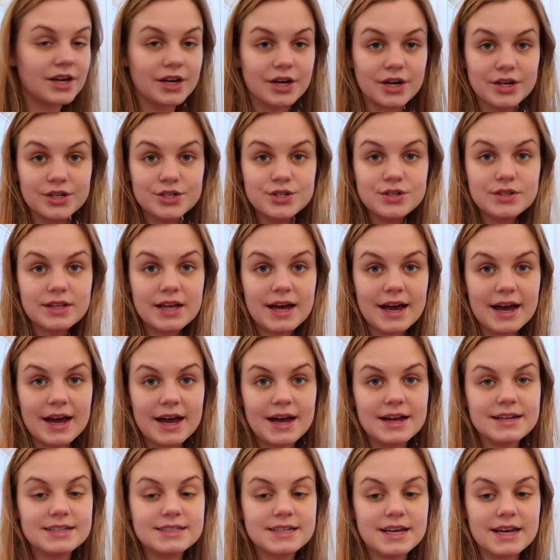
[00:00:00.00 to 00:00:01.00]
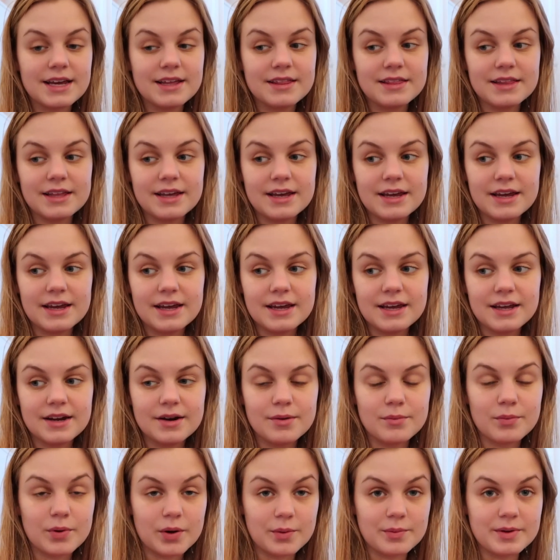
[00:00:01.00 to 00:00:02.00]
gonna do that and then
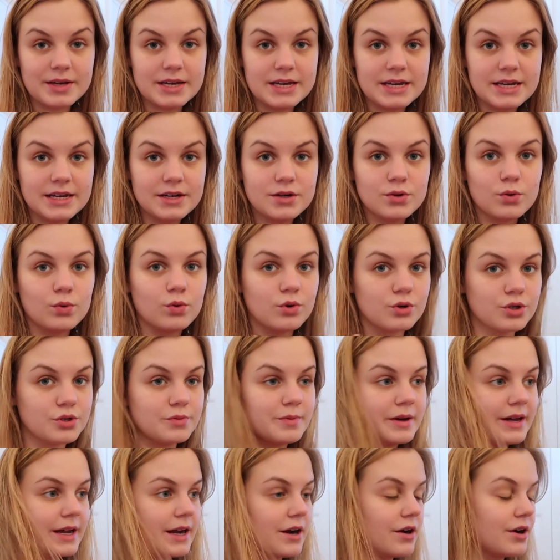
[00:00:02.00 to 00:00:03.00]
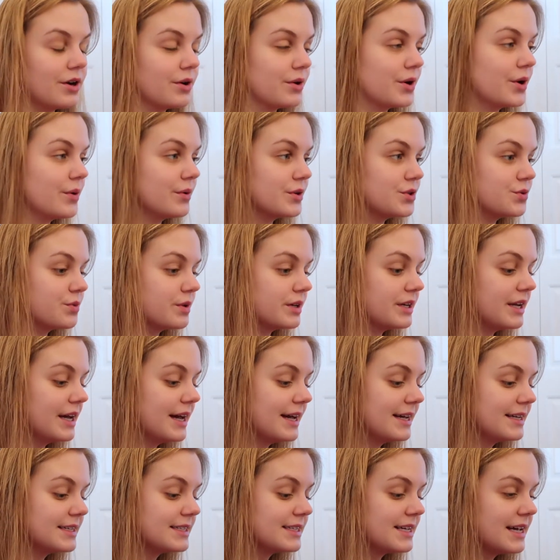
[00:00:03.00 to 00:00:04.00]
probably eat or do my hair. I don't know which one
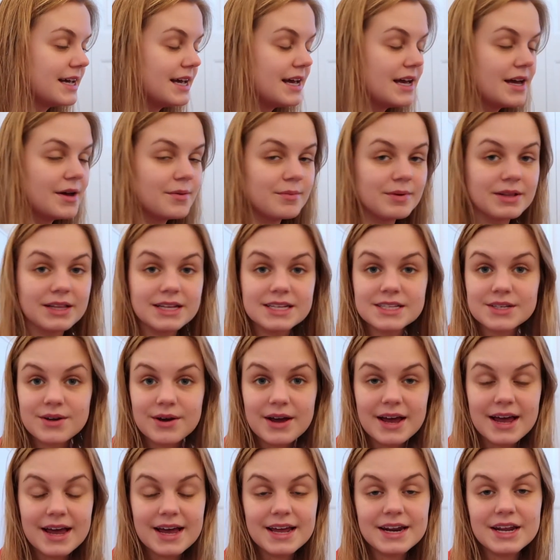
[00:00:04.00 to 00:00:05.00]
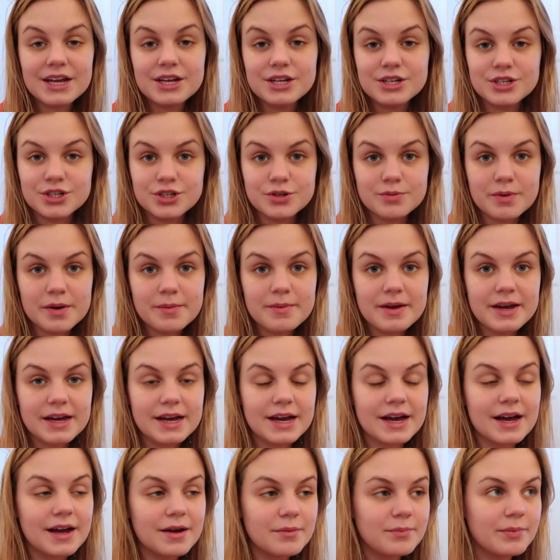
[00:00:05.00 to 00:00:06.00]
yet. But let's go ahead, do my
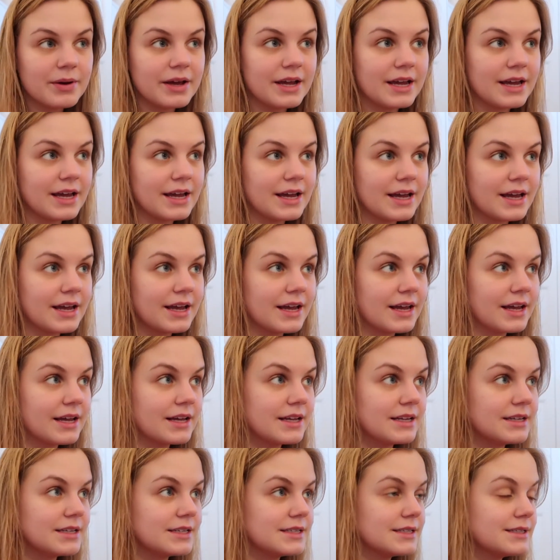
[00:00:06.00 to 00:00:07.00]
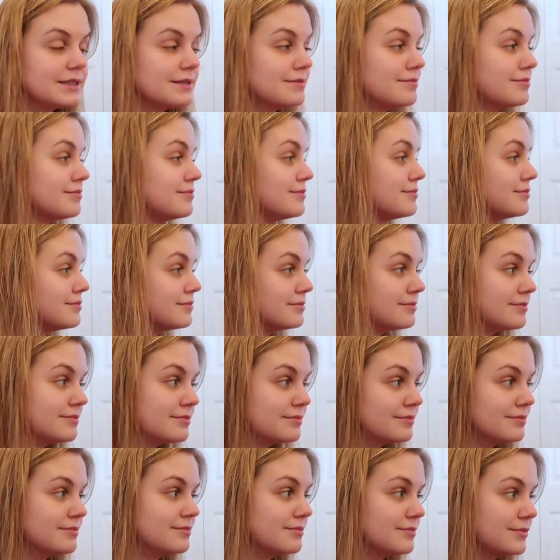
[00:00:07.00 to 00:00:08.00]
makeup and
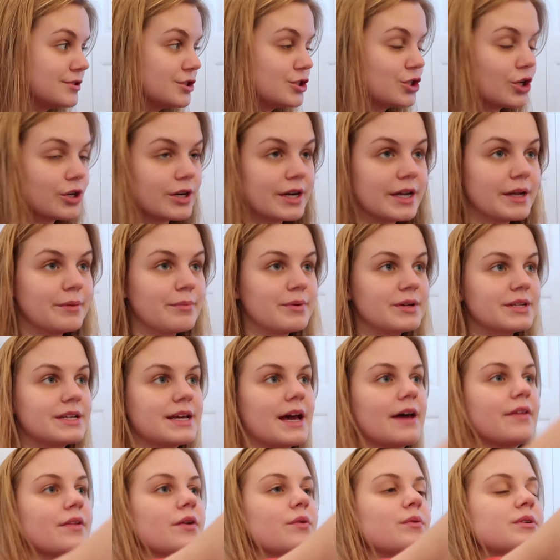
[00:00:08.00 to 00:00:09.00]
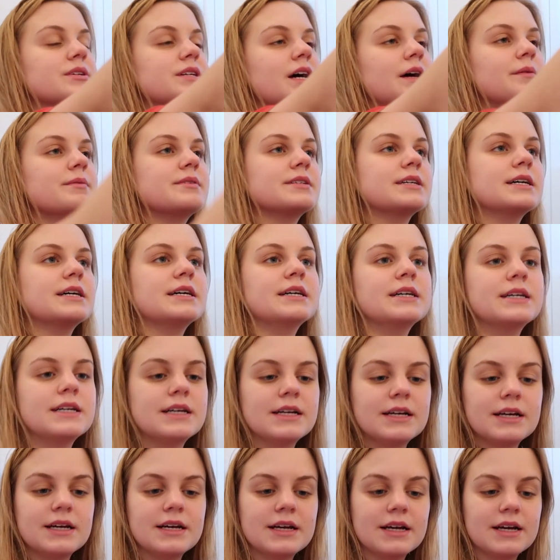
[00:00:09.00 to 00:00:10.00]
start getting put together. What time is it?
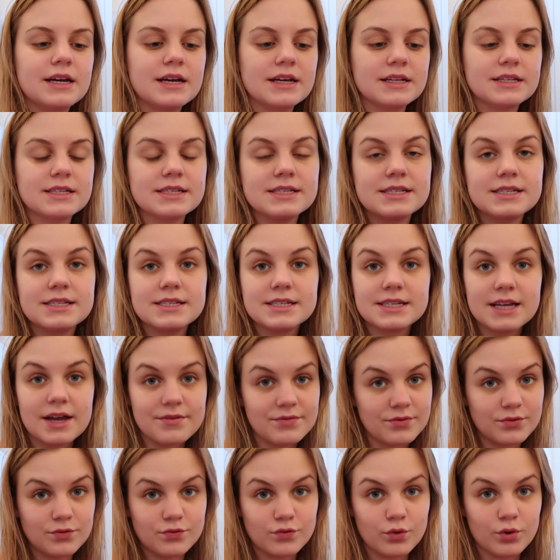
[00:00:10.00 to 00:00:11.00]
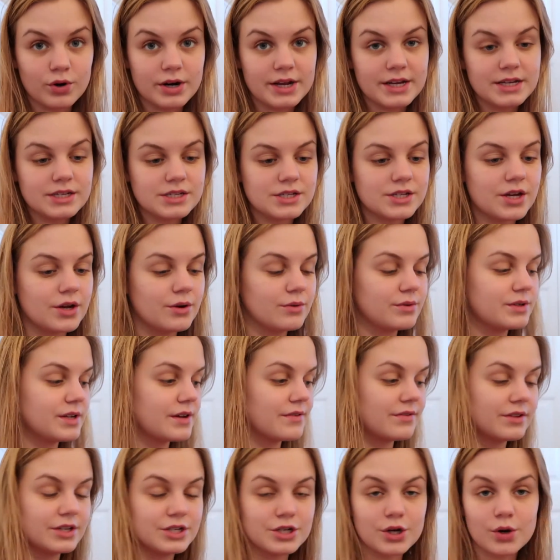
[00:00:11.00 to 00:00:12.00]
It's 7:40, so
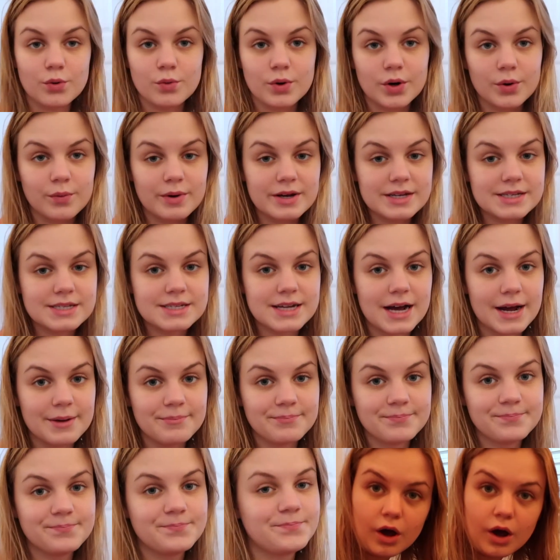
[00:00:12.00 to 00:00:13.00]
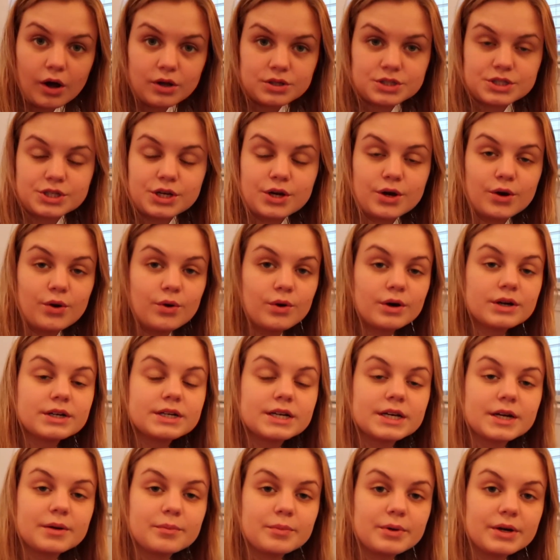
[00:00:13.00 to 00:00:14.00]
definitely don't want to waste time. Also
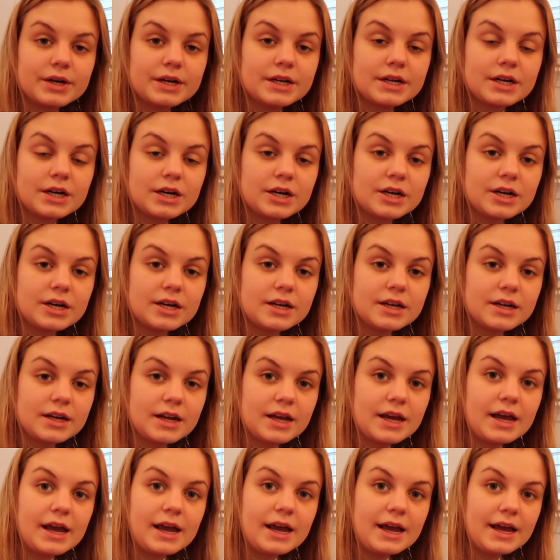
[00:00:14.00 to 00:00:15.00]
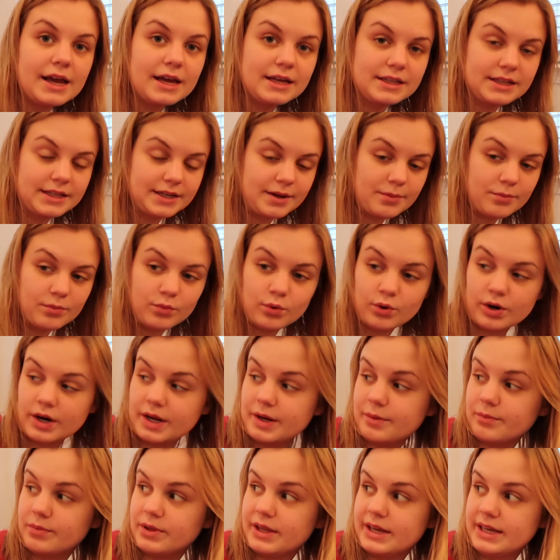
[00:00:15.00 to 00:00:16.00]
gonna put on a like a
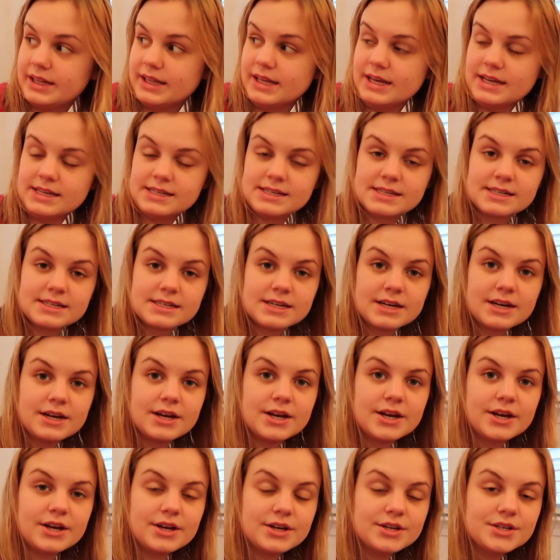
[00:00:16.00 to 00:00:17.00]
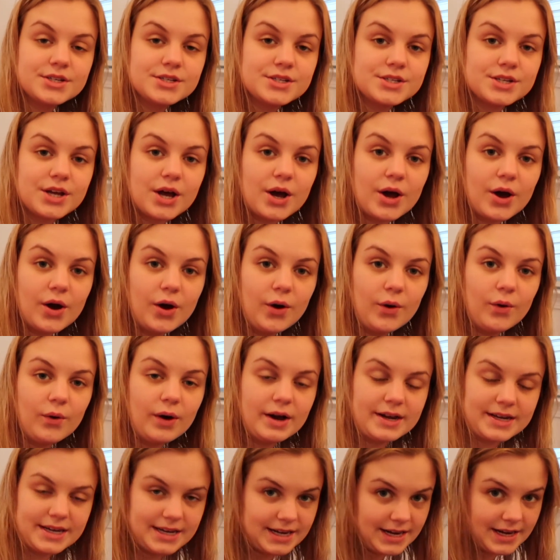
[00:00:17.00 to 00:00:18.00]
morning playlist so I
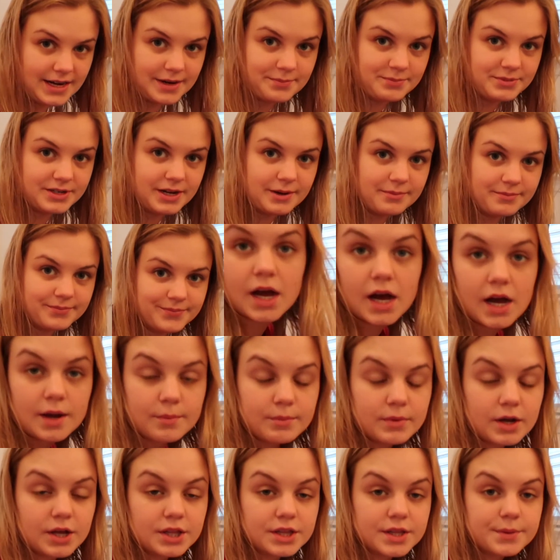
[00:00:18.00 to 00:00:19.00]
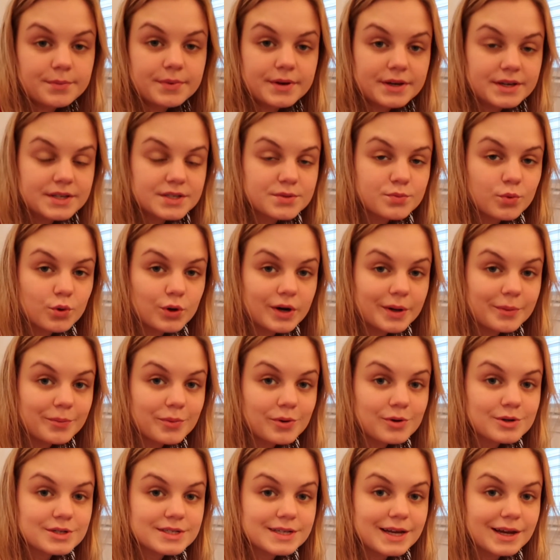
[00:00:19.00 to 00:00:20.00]
get hyped up. I'm not the biggest morning
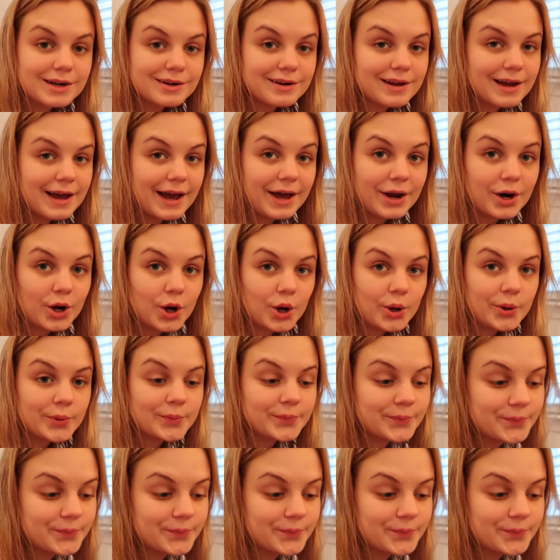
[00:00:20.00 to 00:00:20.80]
person at all.